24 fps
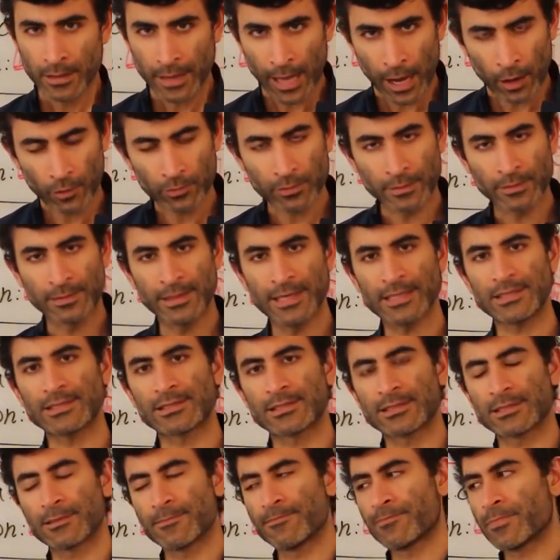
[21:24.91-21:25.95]
Now,
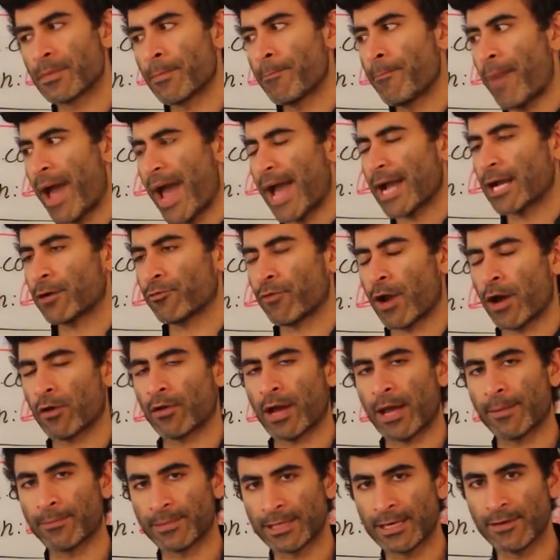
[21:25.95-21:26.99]
this
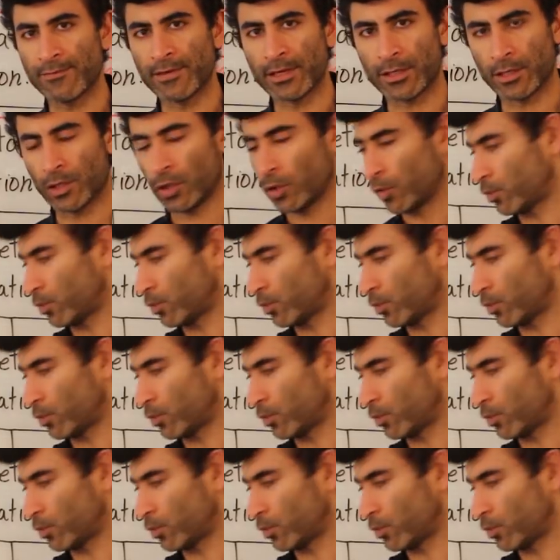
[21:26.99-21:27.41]
background I'm giving